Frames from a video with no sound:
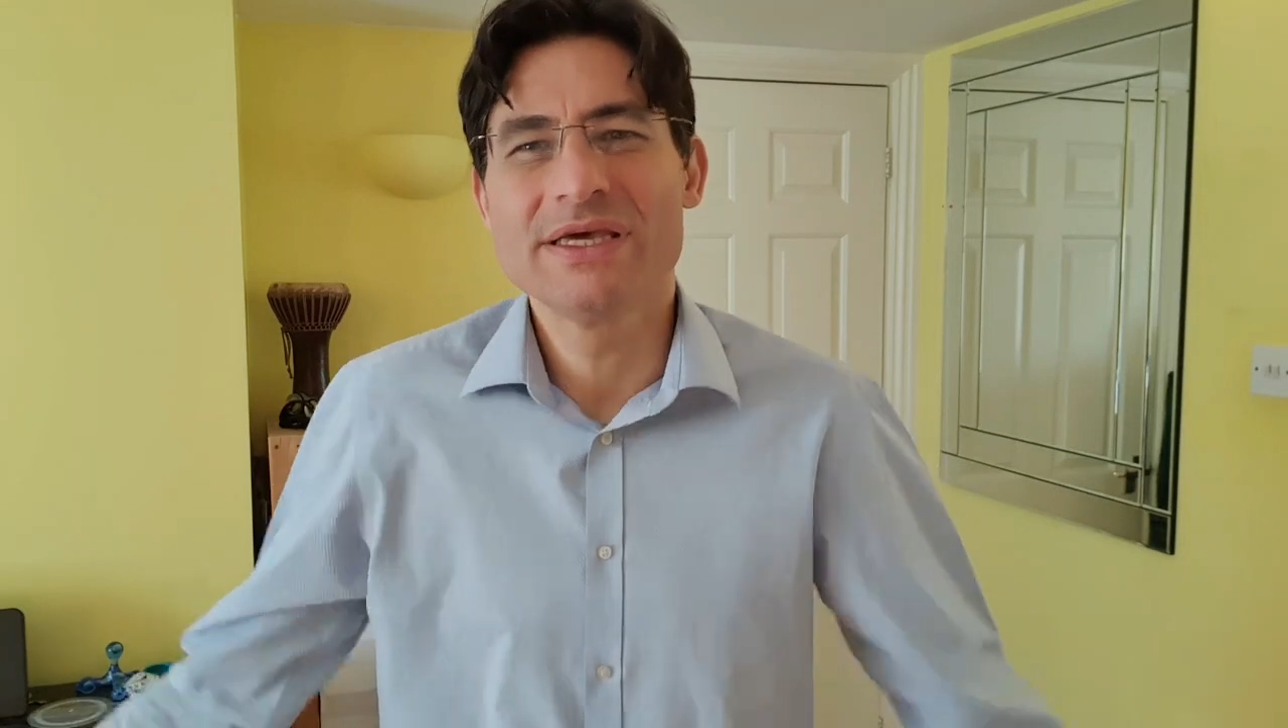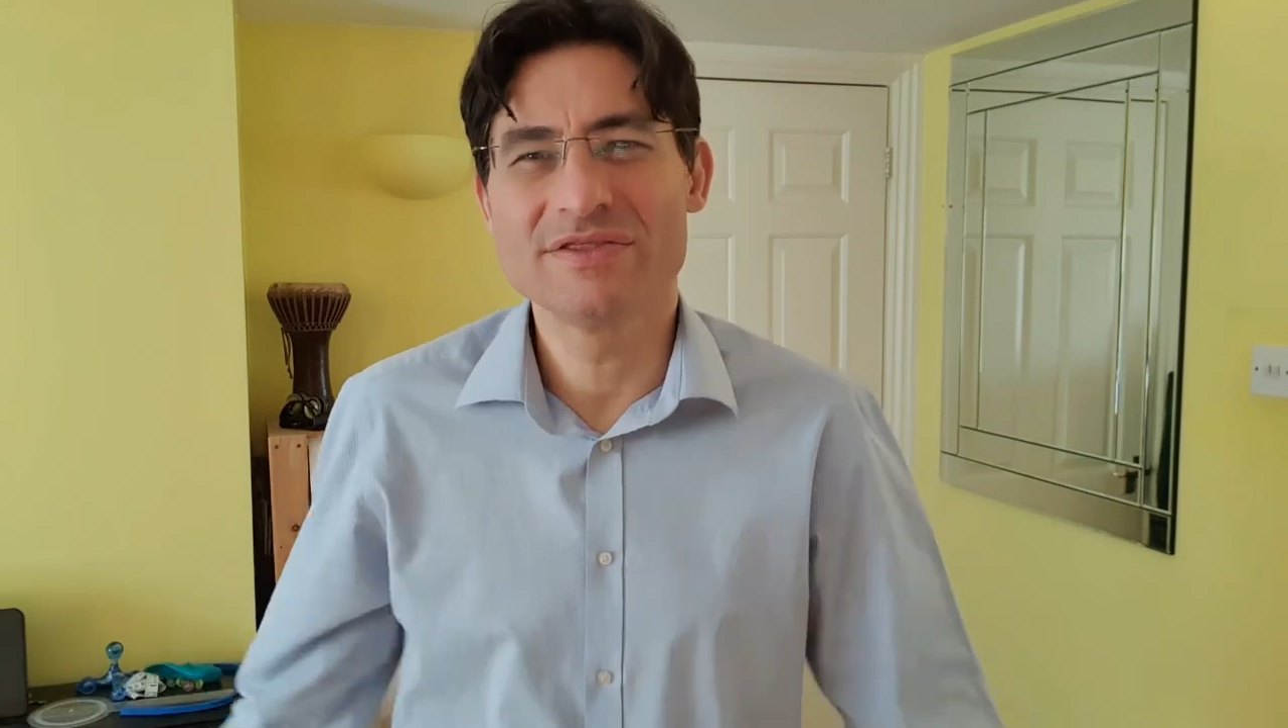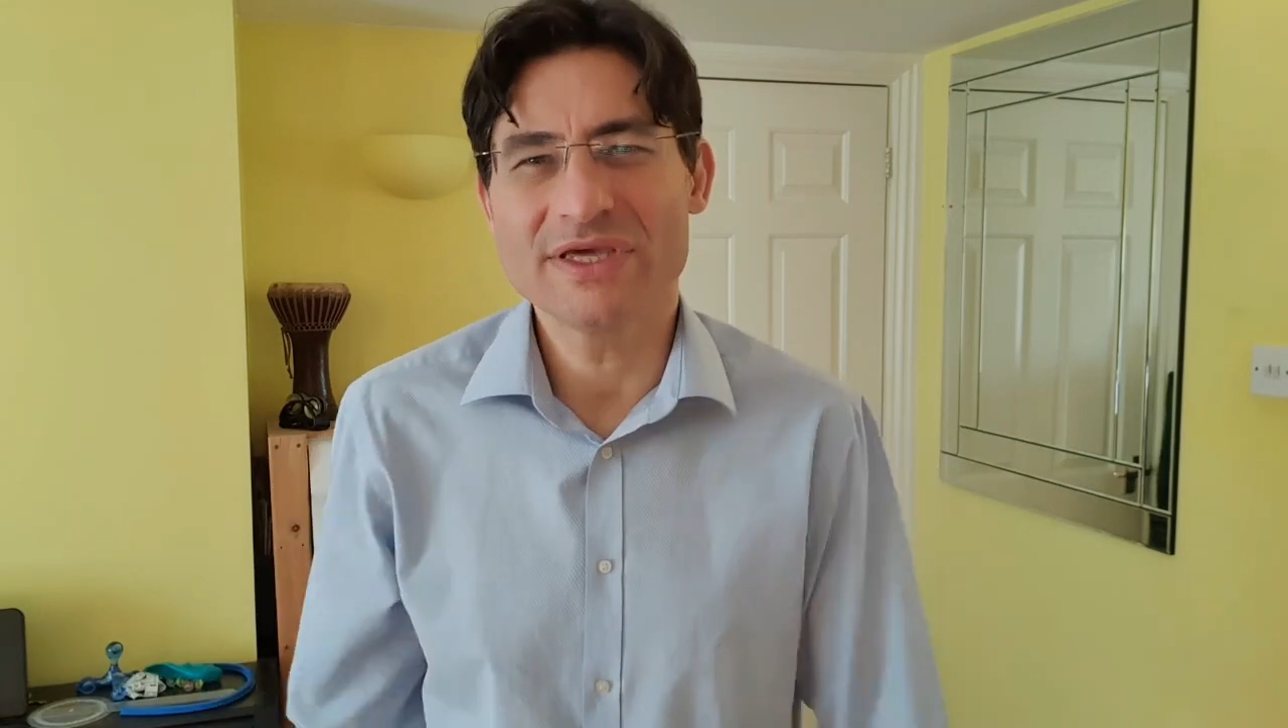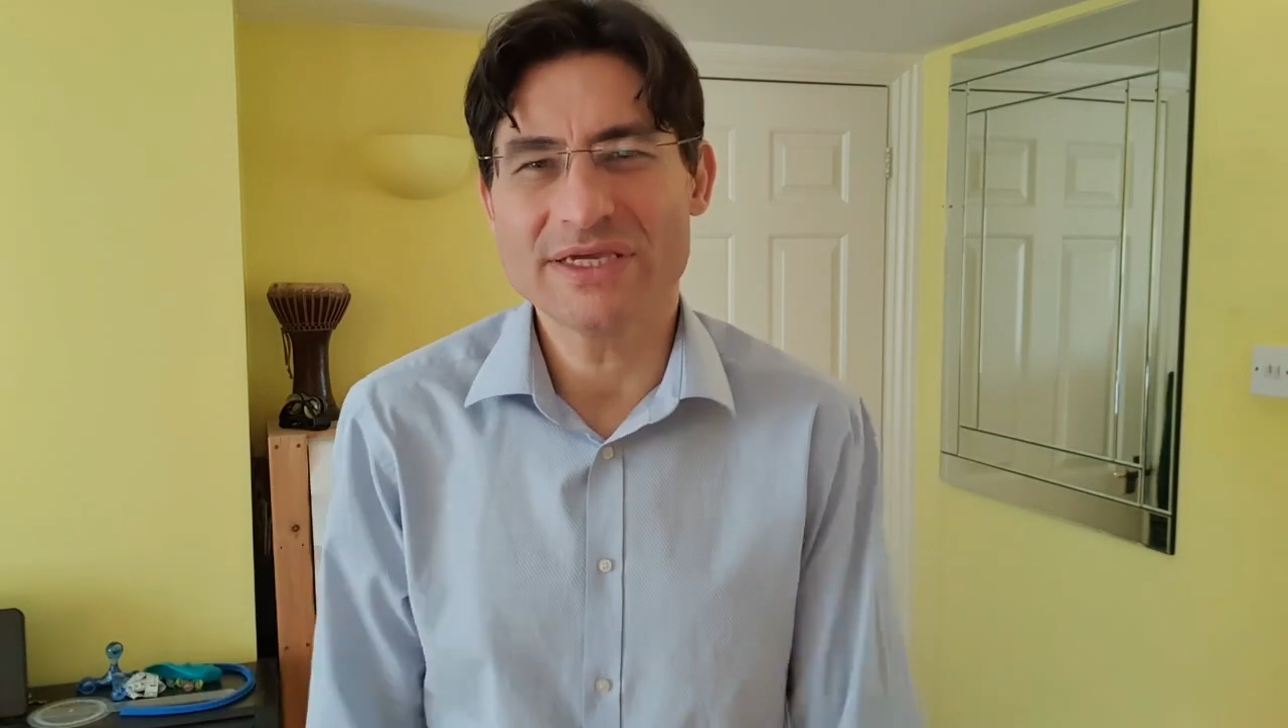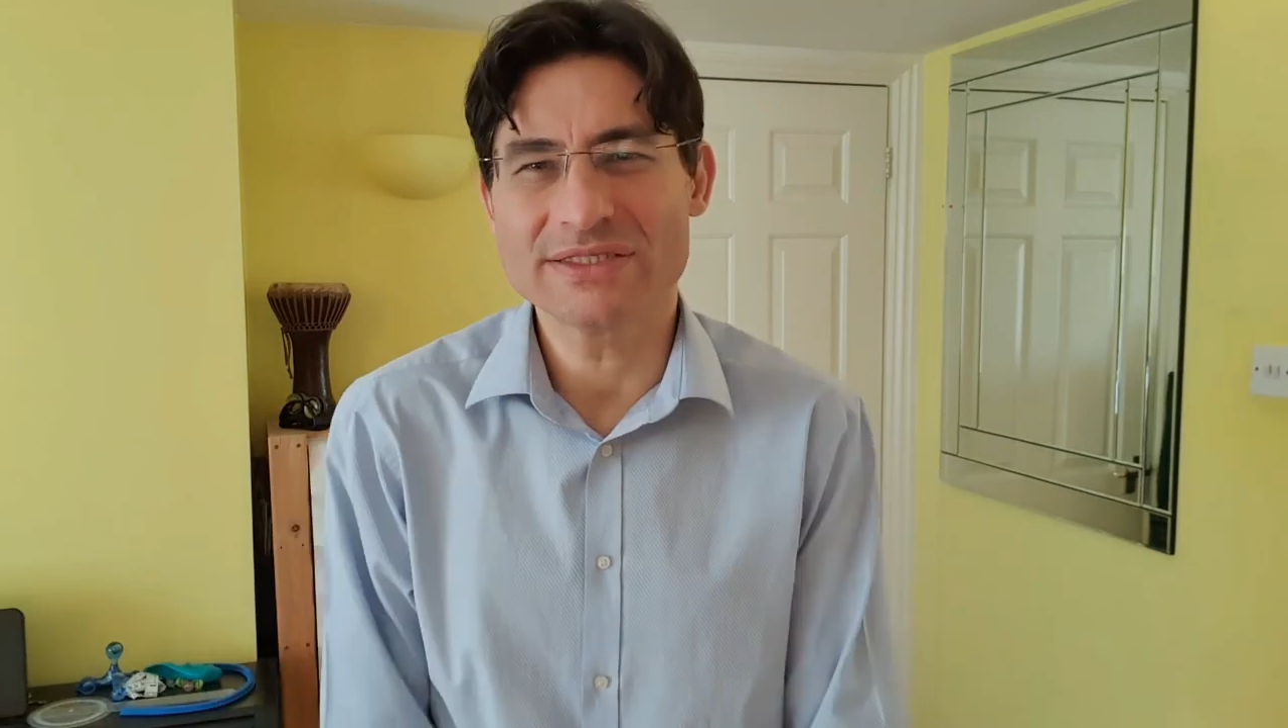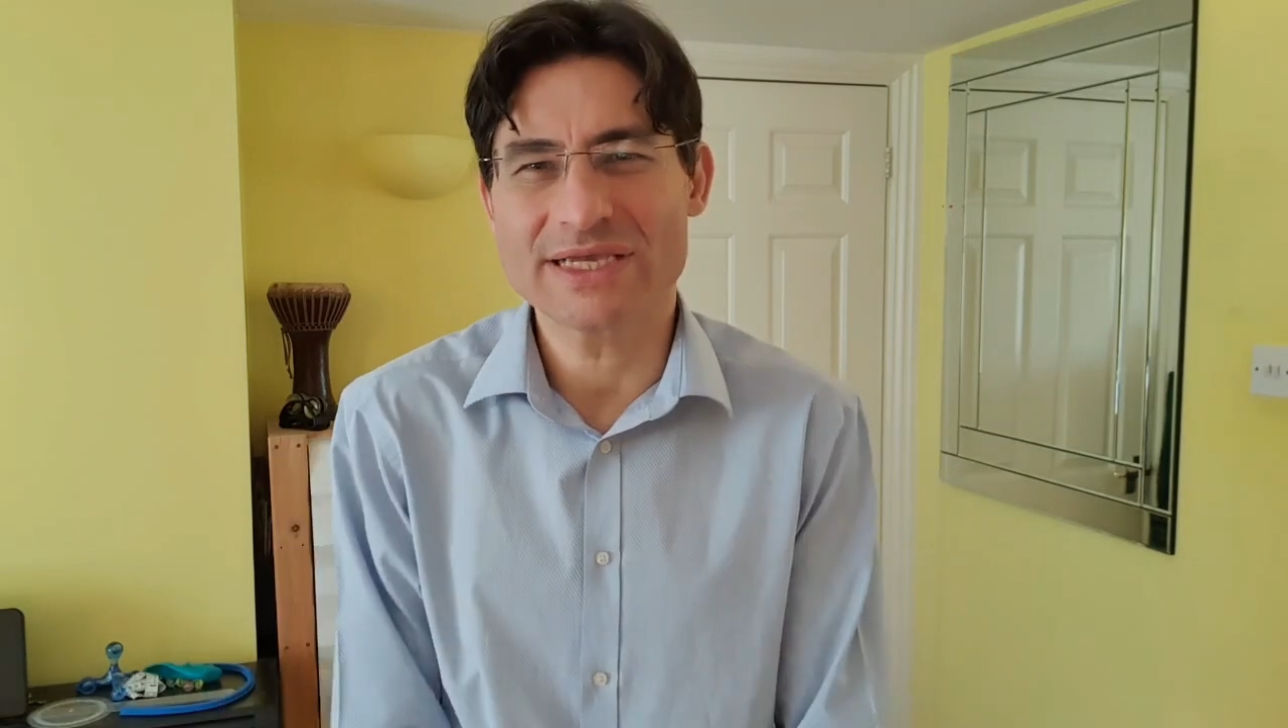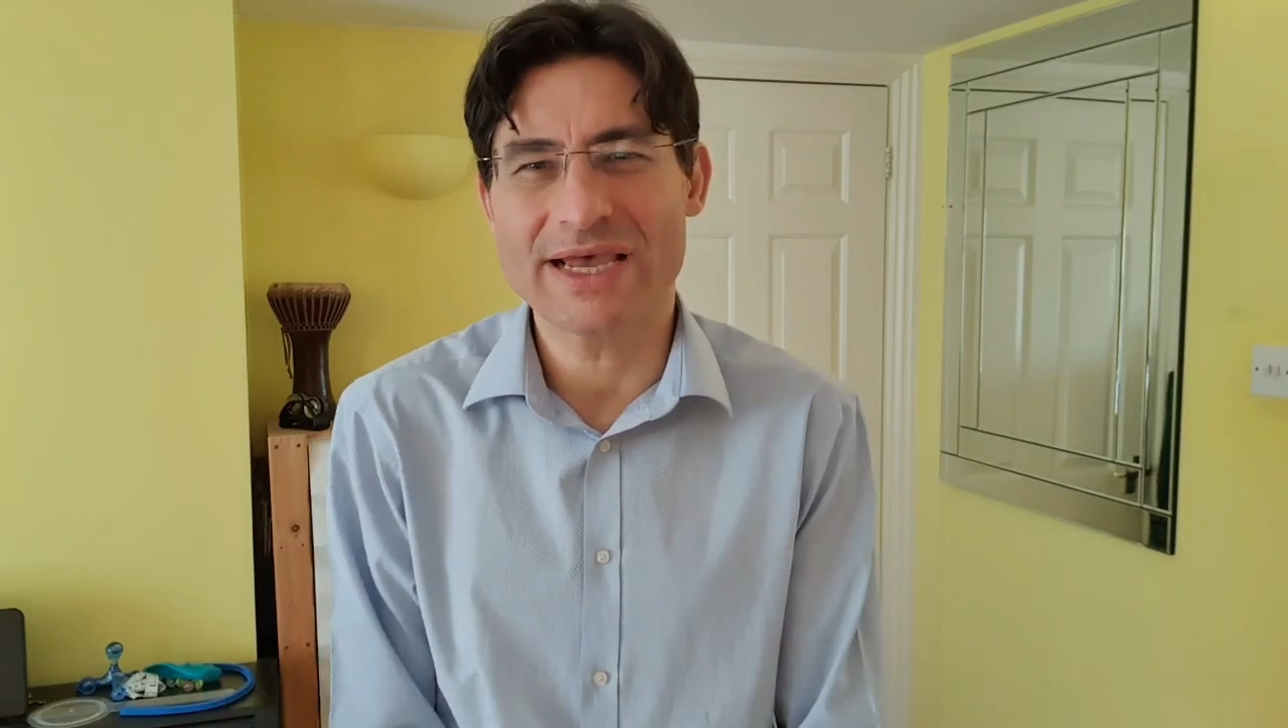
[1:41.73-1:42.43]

things